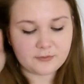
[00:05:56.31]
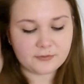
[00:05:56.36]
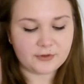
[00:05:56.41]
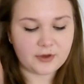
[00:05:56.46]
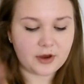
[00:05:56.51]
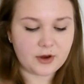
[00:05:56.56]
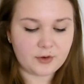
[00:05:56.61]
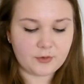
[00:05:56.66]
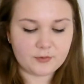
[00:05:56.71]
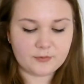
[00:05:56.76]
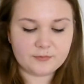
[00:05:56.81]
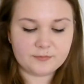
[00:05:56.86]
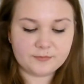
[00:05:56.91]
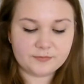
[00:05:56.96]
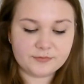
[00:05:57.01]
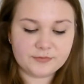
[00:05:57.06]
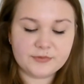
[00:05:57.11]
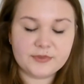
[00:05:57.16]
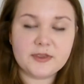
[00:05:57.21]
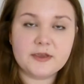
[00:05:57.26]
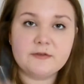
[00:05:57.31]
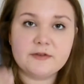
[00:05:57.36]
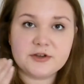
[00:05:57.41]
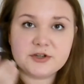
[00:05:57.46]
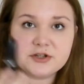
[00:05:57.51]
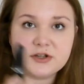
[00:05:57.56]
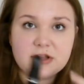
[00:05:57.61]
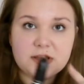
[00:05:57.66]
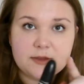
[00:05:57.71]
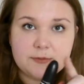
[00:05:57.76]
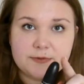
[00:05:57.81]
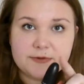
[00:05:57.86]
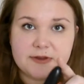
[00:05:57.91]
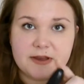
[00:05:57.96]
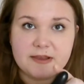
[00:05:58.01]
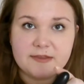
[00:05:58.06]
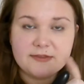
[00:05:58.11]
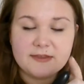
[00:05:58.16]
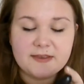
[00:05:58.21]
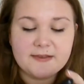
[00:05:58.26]
So the original
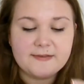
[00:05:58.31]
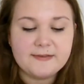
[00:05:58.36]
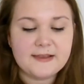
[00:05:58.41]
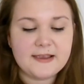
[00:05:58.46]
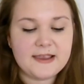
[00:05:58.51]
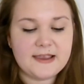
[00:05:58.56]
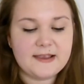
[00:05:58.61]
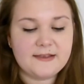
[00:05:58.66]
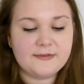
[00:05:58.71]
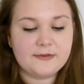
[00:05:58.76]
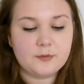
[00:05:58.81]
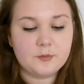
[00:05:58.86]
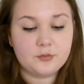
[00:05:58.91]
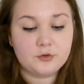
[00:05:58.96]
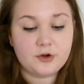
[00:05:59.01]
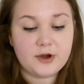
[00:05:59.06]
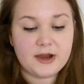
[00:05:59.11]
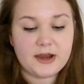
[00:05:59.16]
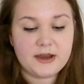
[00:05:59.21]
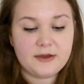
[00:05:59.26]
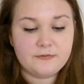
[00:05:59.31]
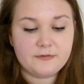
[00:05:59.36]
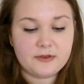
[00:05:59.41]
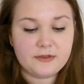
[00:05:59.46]
lipstick, this is Brave,